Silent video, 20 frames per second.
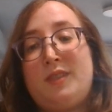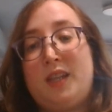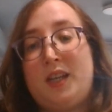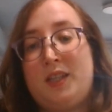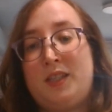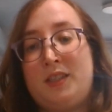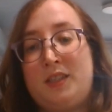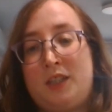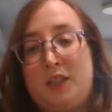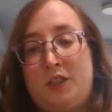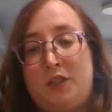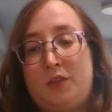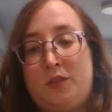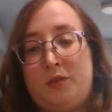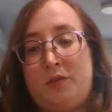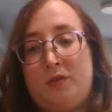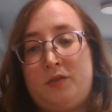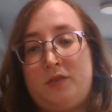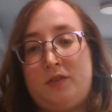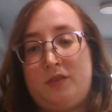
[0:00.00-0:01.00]
And they
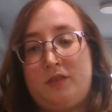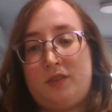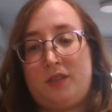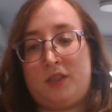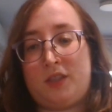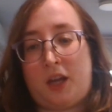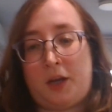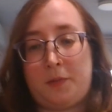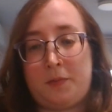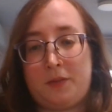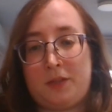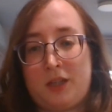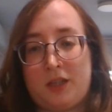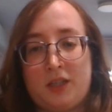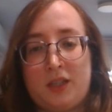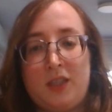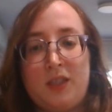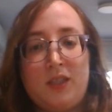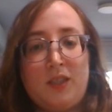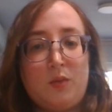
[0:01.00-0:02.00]
do. The types
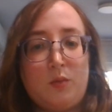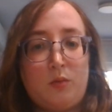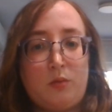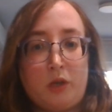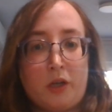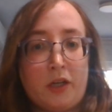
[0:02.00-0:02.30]
kind of